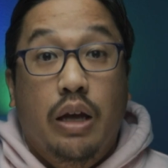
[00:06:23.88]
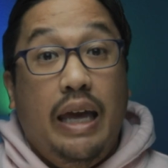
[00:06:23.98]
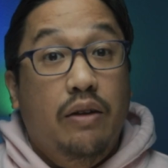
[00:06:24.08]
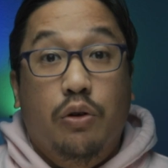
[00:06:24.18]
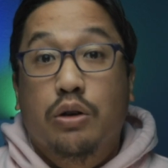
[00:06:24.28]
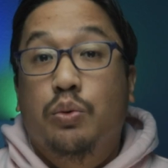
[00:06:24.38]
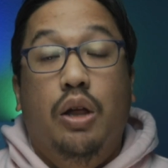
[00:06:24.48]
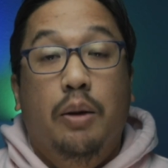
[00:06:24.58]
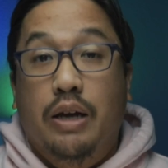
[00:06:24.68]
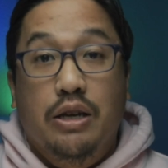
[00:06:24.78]
And of course, we'll
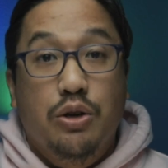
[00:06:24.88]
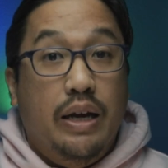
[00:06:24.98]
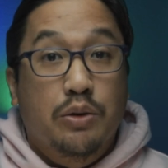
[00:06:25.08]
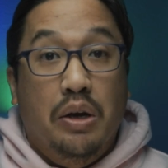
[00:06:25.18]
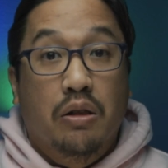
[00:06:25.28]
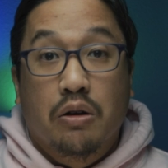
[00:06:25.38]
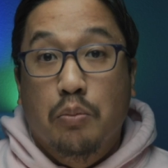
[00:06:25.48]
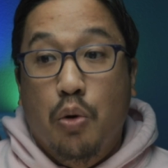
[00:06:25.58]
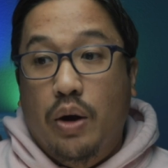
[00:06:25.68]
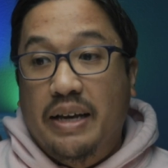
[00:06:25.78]
update you as we
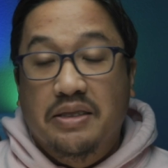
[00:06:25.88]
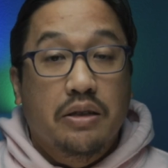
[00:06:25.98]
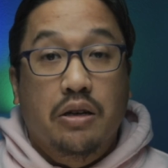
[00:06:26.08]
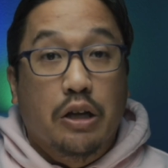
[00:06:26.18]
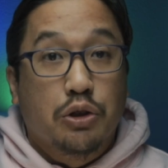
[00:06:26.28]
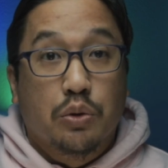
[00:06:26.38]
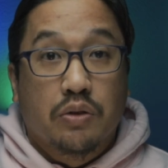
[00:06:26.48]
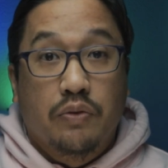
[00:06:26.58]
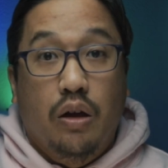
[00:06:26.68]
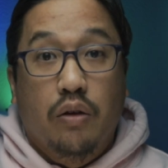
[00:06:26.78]
learn more as these consoles
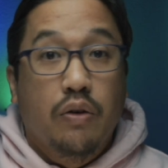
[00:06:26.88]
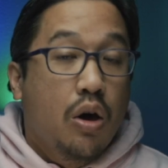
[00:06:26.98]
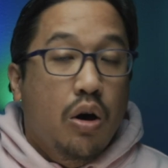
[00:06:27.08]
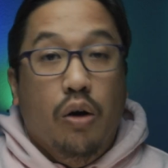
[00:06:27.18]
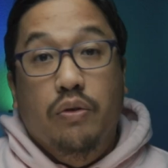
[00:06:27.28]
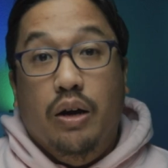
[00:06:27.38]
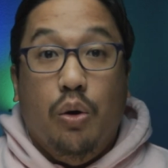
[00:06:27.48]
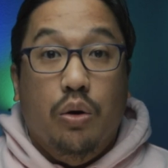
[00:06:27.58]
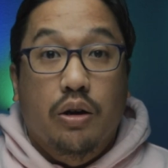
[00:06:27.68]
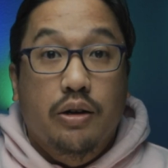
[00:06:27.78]
evolve over at
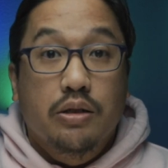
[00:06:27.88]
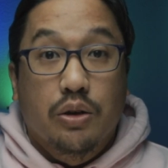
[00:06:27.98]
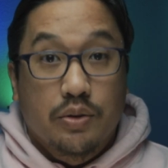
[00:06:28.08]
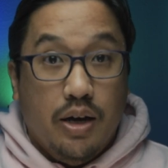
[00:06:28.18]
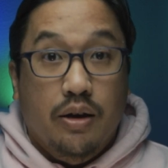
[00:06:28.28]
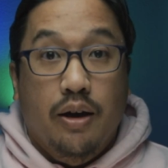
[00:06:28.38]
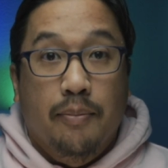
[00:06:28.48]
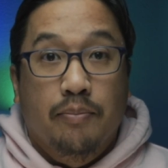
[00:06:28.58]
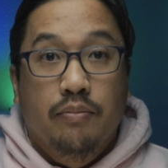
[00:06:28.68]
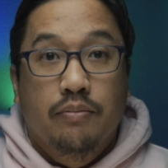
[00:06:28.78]
CordCuttersNews.com.